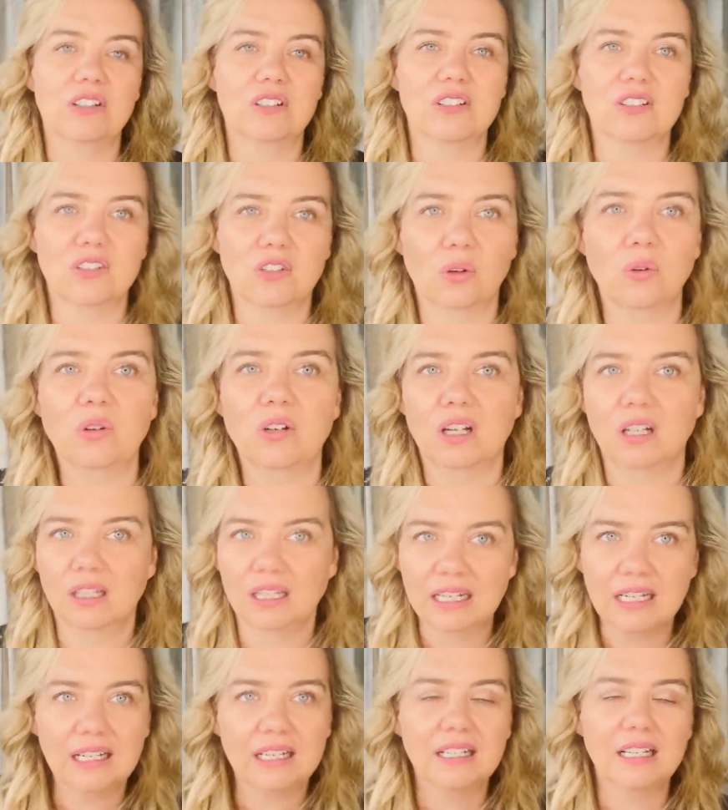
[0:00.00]
is so
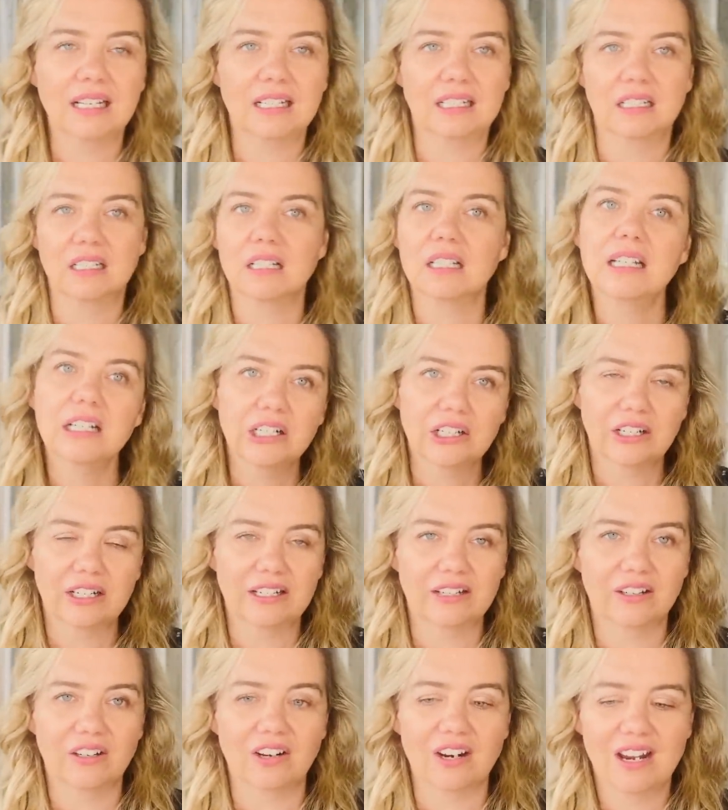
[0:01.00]
clean and clear
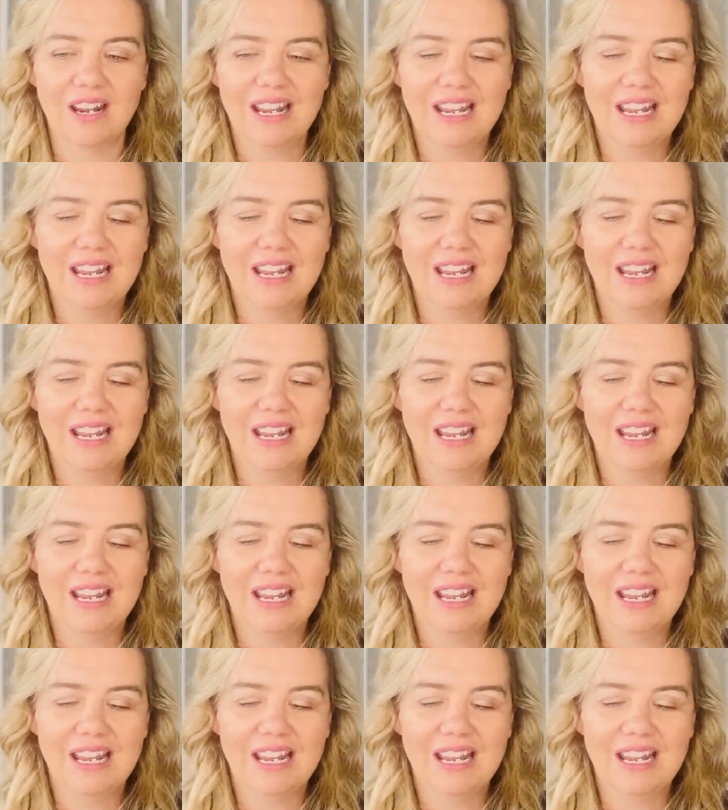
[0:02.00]
here